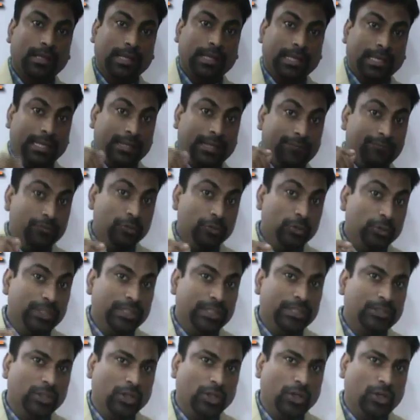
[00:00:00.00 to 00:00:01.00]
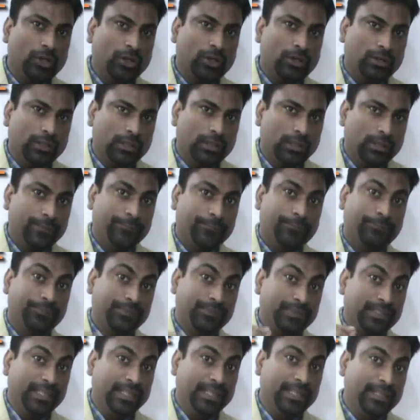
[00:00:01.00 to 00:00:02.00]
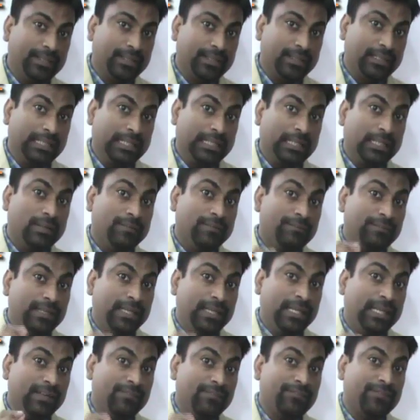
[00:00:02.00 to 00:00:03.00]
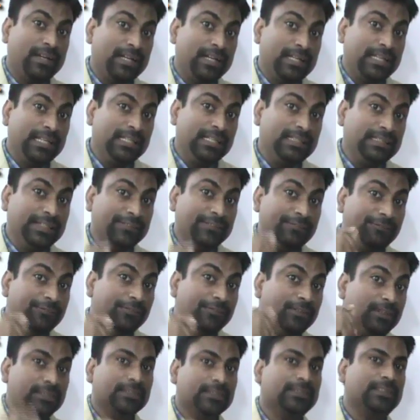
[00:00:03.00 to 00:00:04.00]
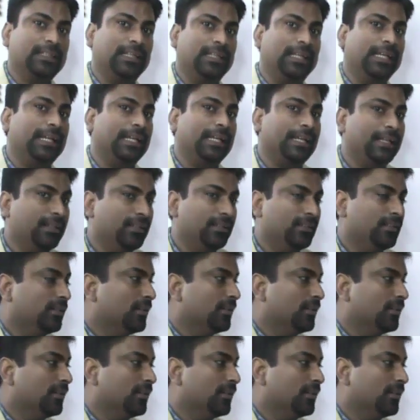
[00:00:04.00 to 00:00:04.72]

If you recall, there we have written the first line,